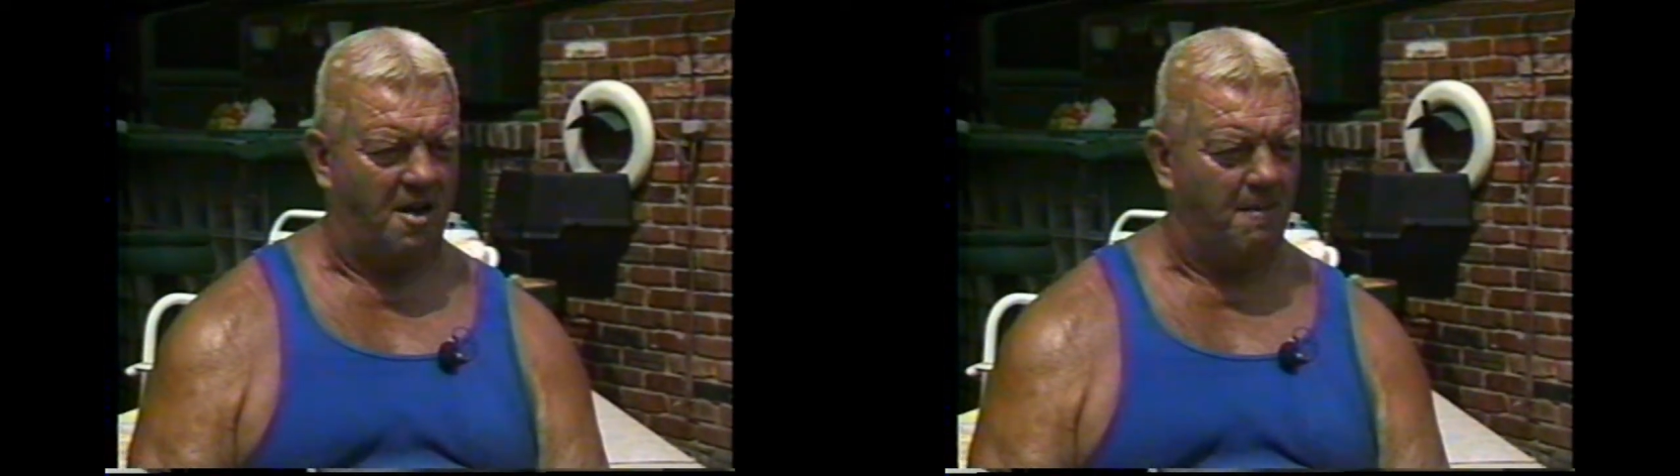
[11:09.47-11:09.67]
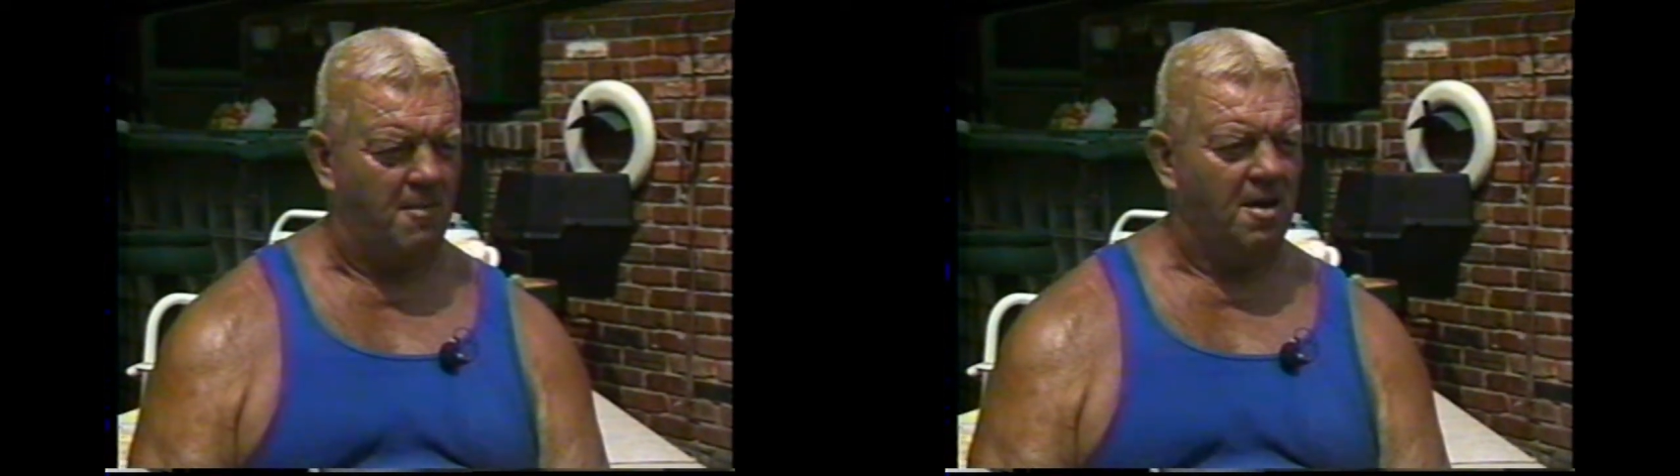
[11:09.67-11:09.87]

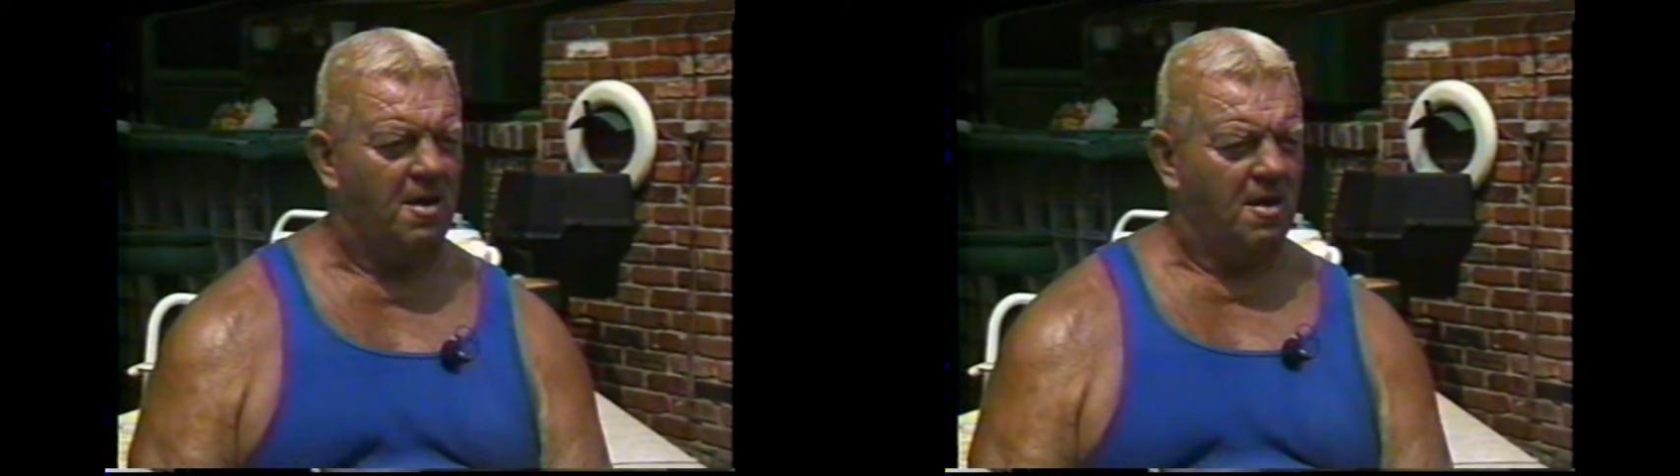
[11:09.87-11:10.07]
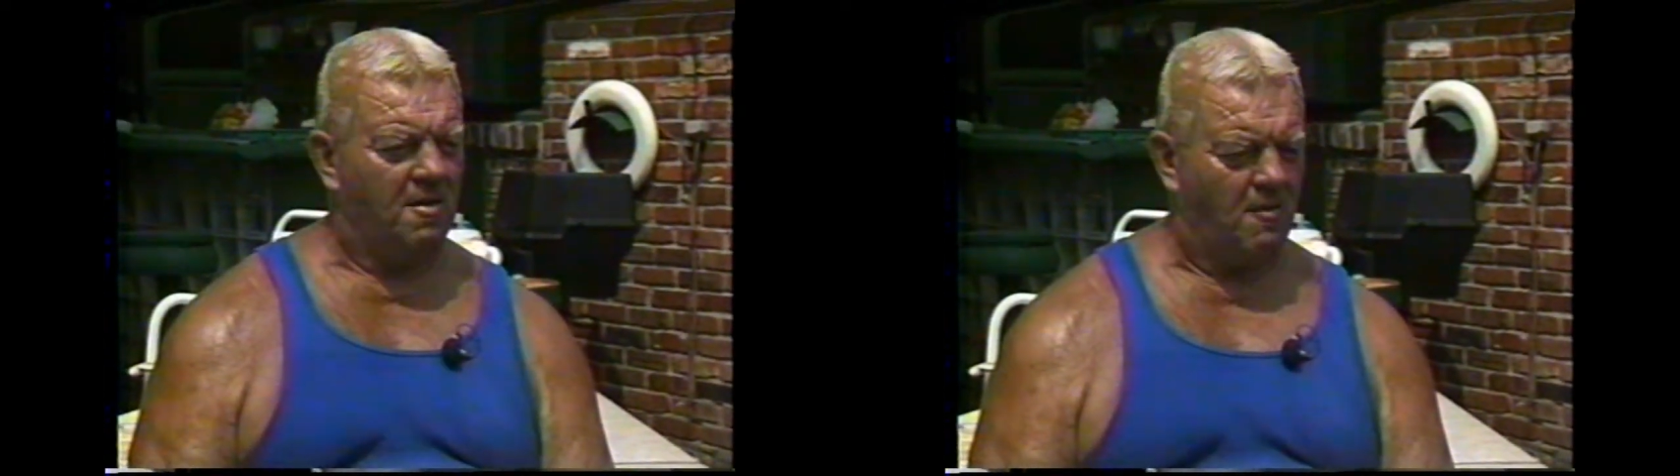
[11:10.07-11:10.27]
him
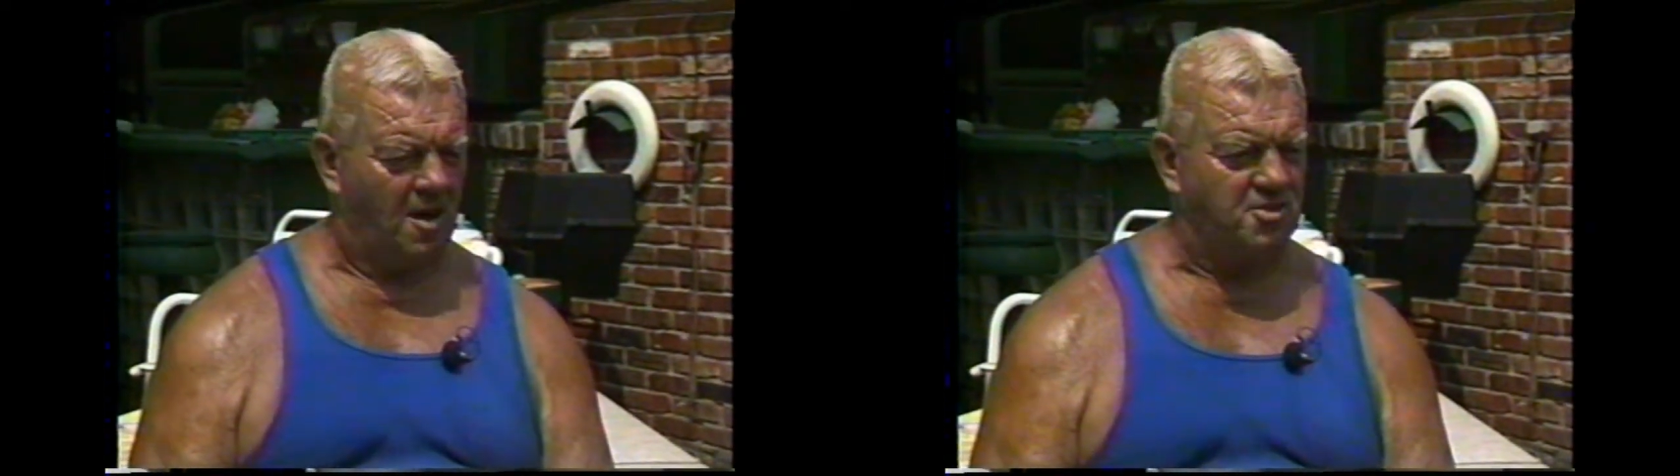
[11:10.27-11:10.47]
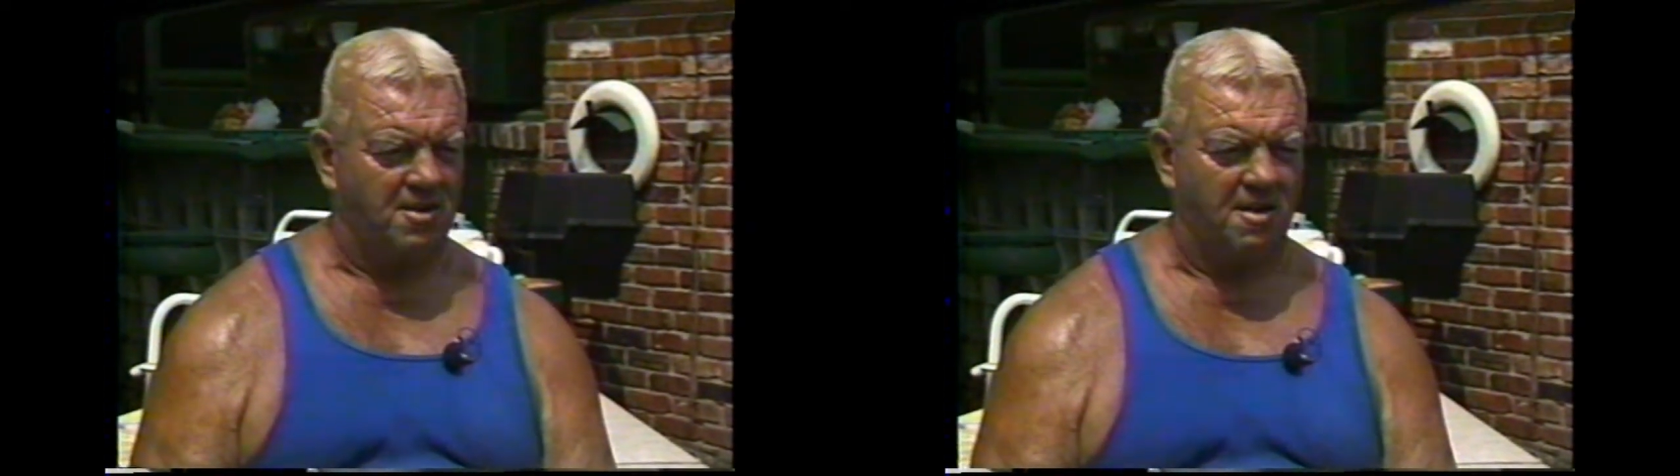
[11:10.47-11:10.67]

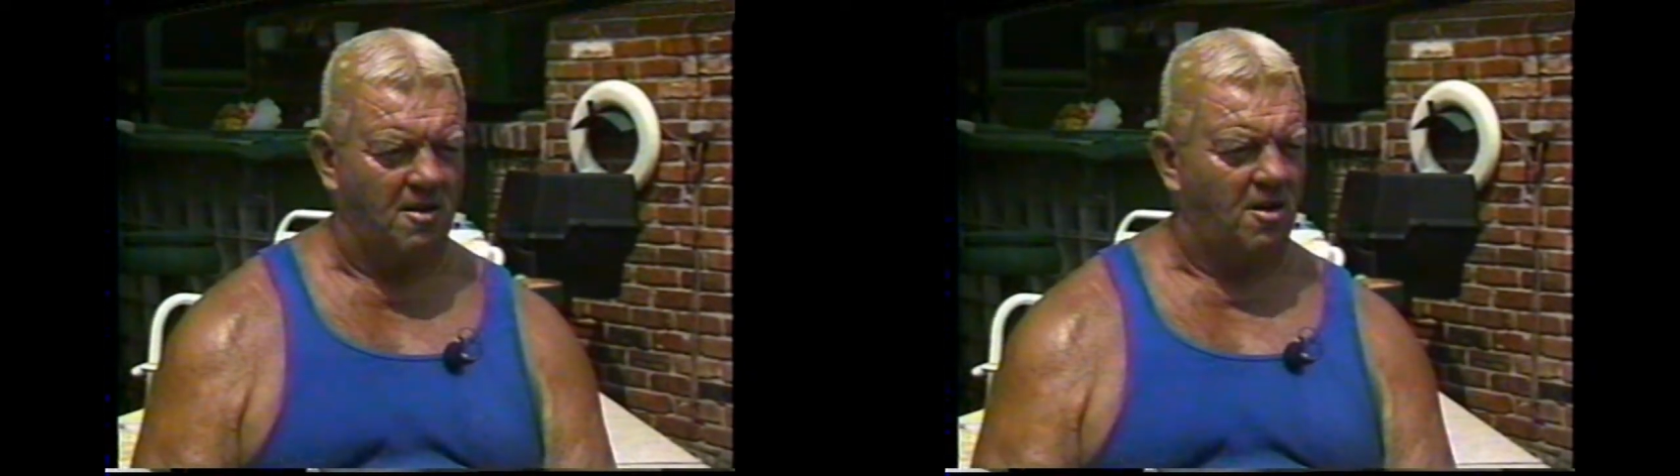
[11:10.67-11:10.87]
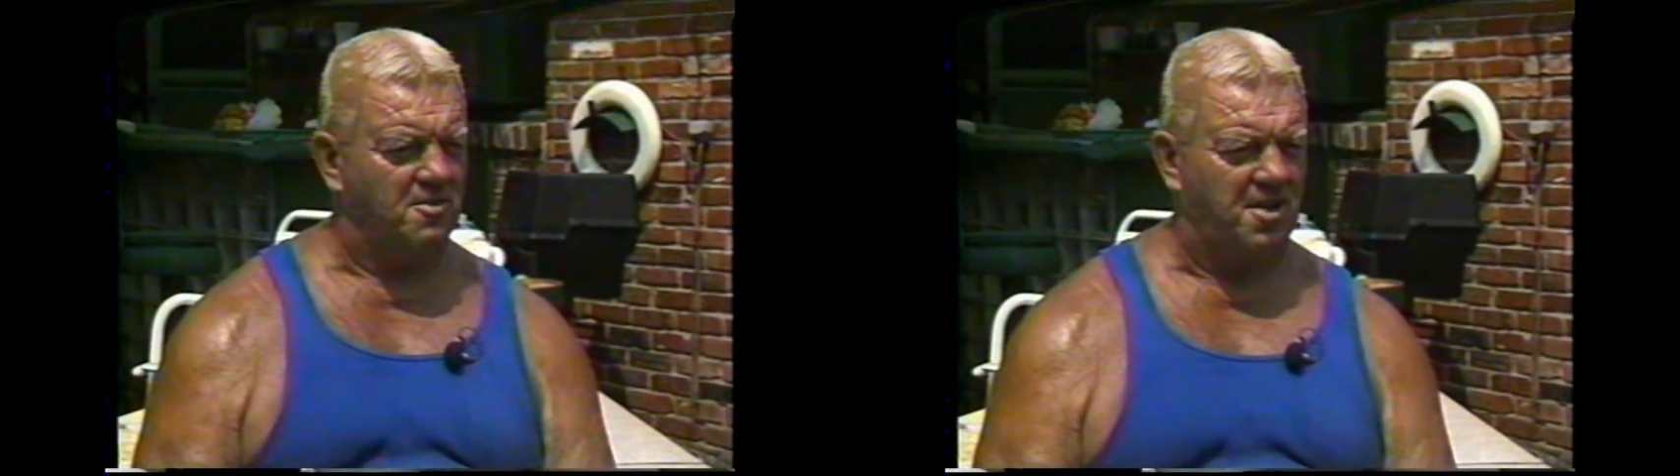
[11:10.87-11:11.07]
wrestling holds.